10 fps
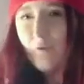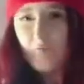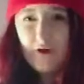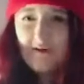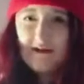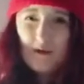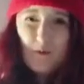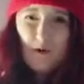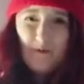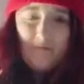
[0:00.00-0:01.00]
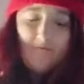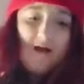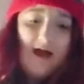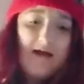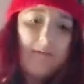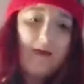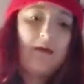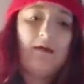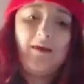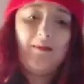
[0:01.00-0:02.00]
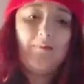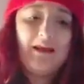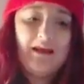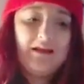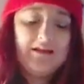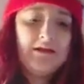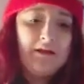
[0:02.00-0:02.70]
of rustic wooden vibe at the minute.